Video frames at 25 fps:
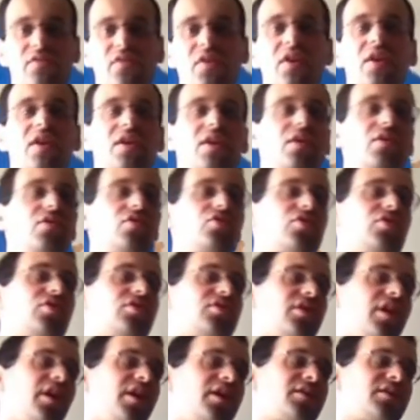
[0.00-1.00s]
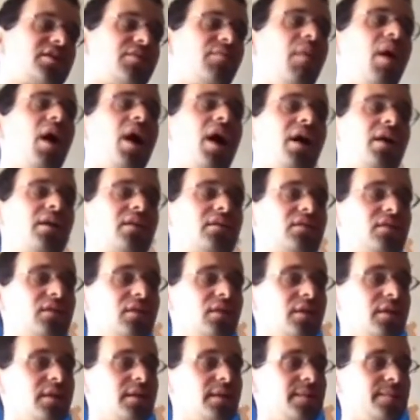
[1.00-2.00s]
and uh, she has a uh,
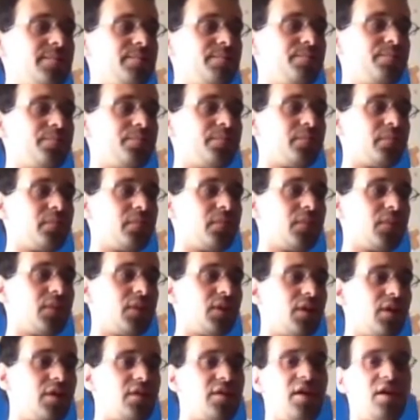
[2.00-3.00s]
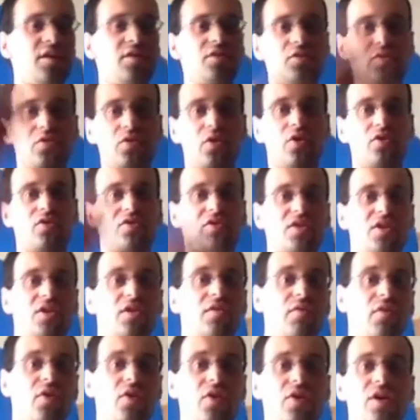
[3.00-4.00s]
Jewish like think, and she's like
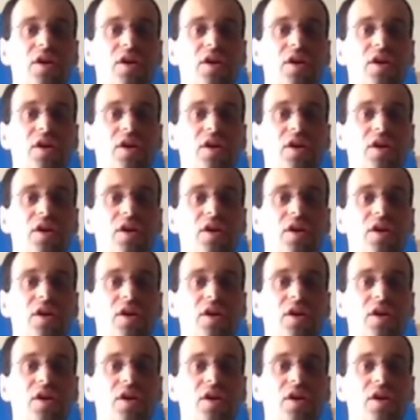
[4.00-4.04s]
smart.